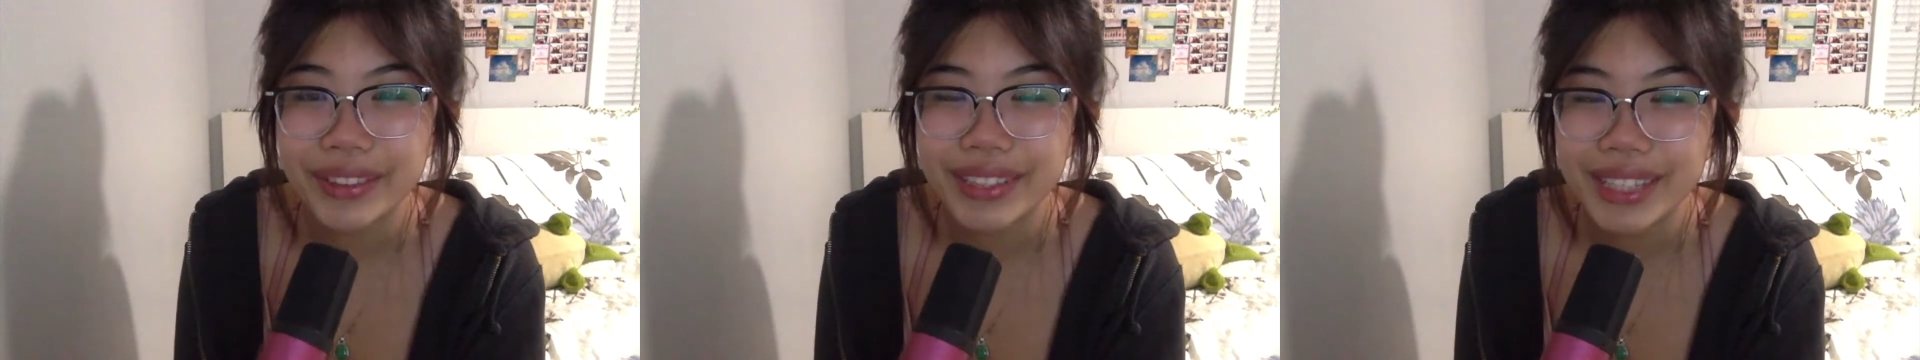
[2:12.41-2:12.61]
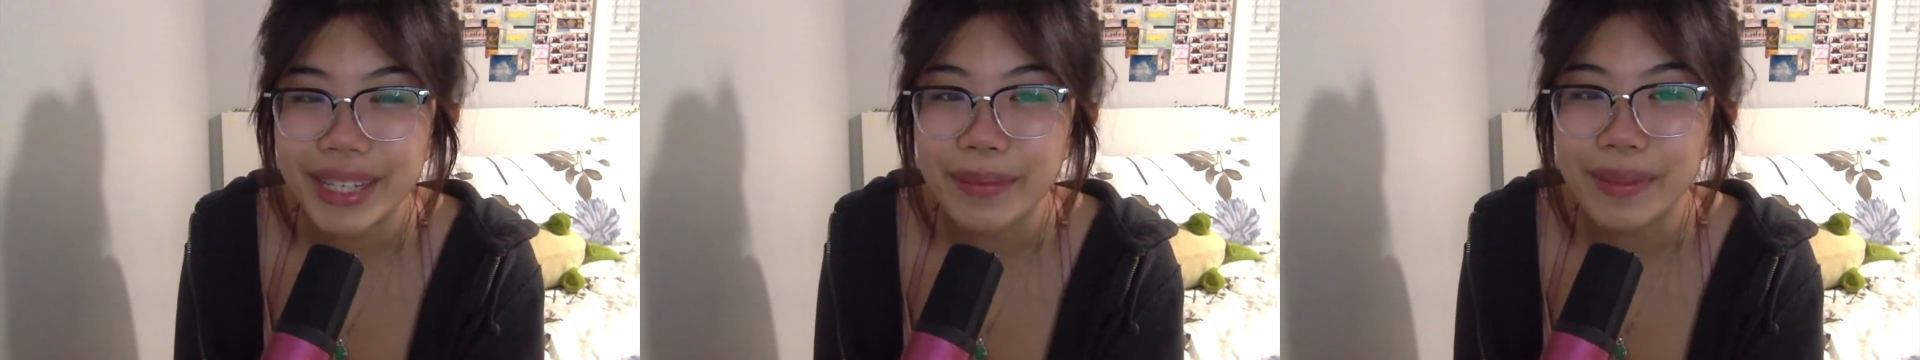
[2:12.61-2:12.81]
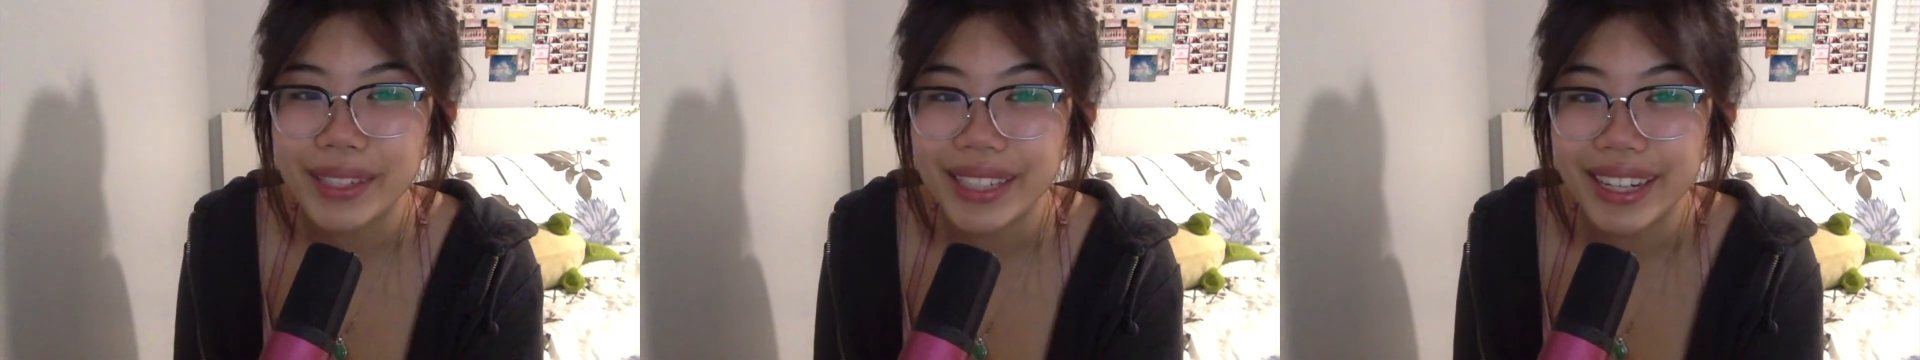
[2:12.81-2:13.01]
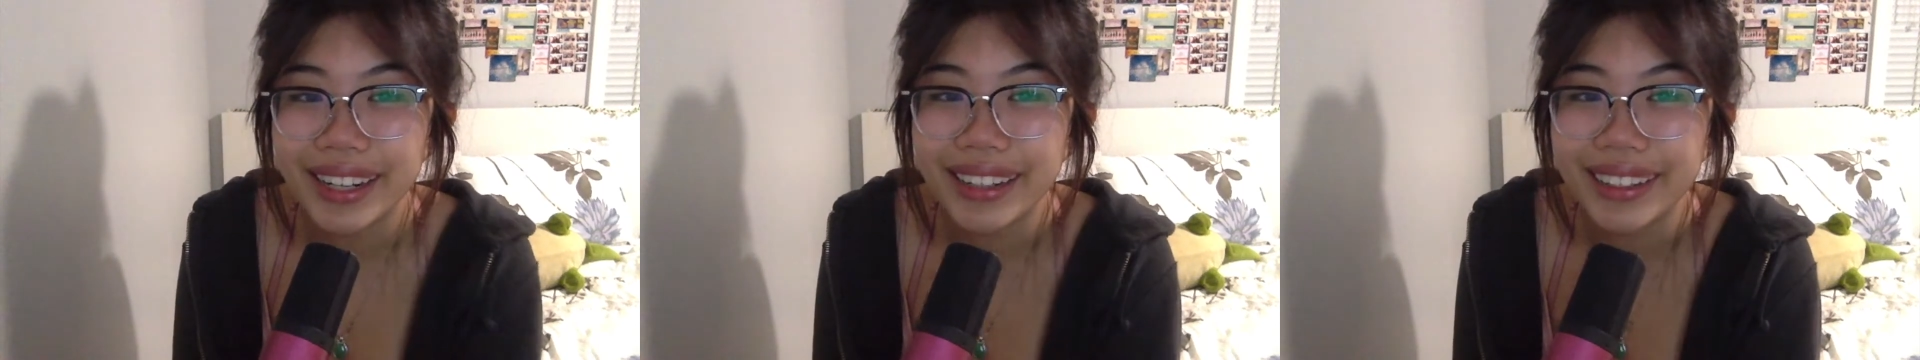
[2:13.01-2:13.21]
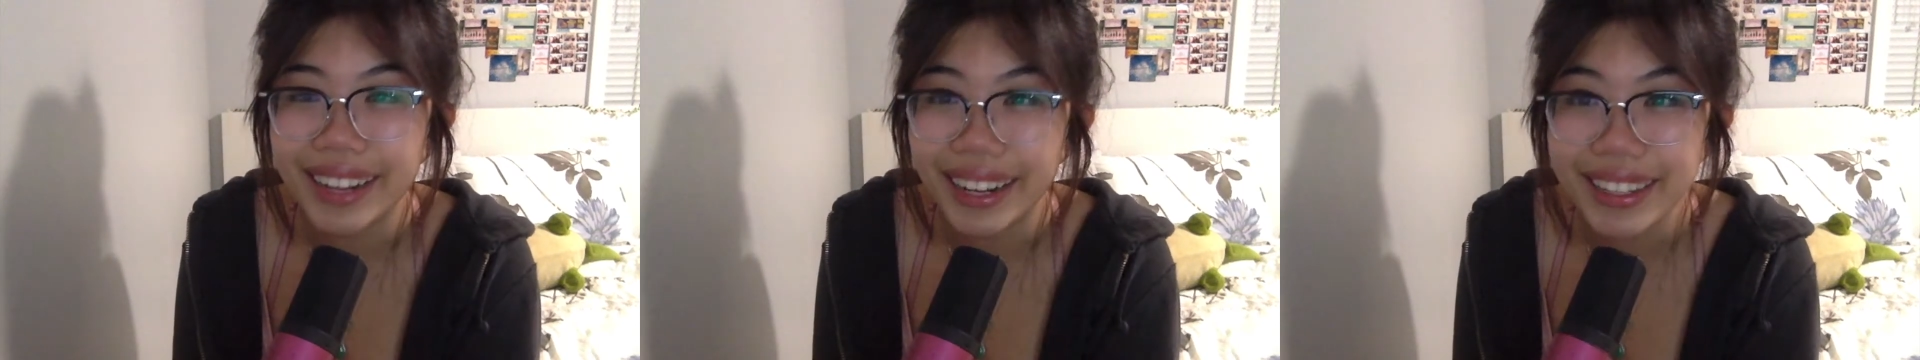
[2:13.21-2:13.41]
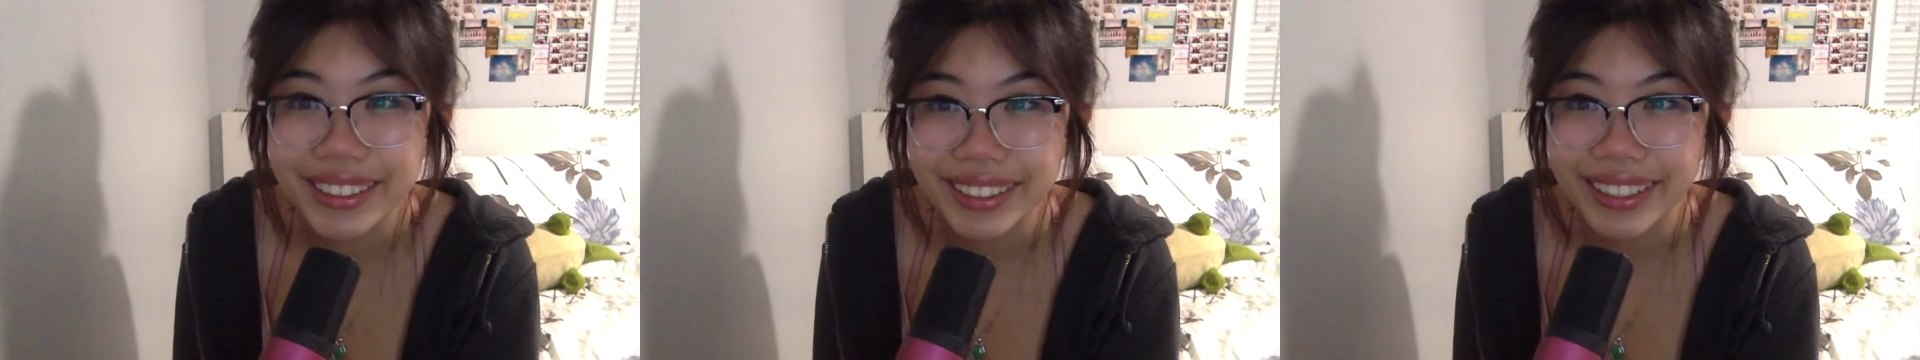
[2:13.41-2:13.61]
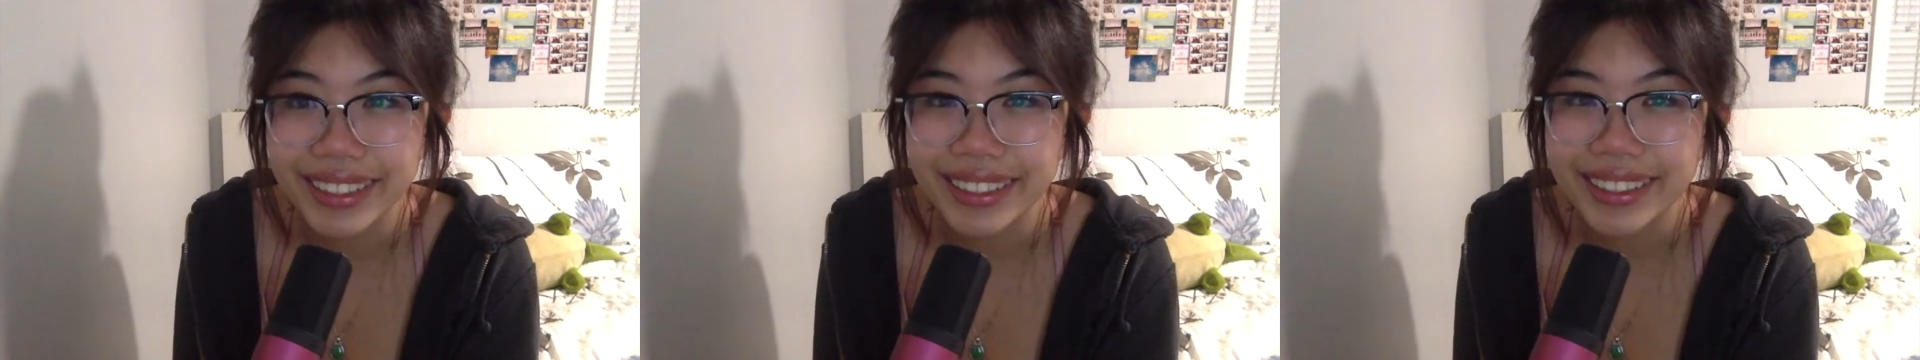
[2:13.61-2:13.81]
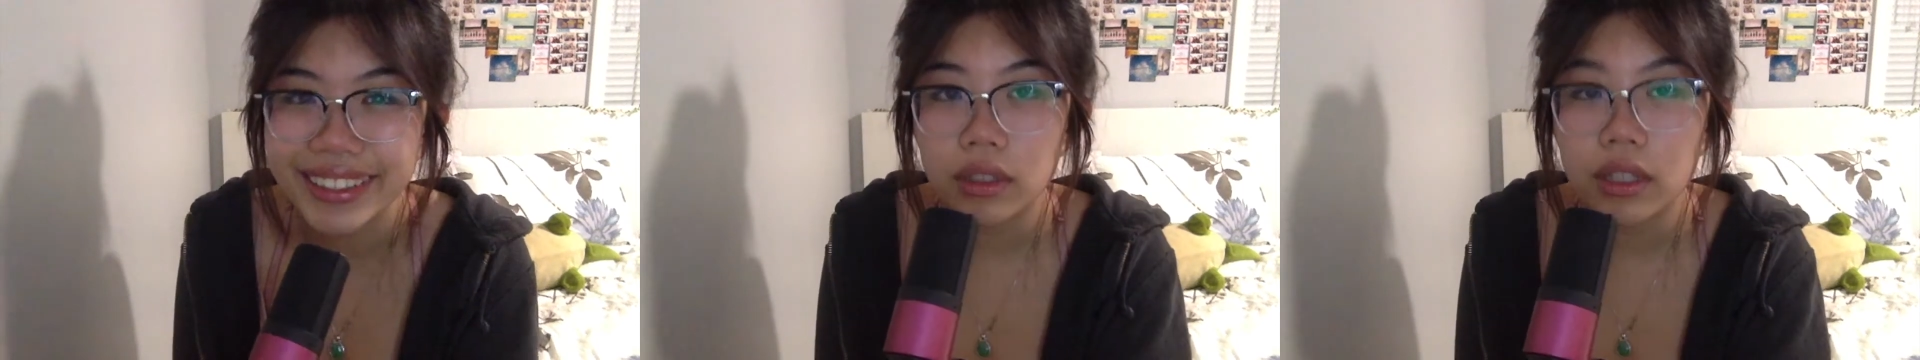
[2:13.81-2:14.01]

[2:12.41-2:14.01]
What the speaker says: to keep the neon hydrated.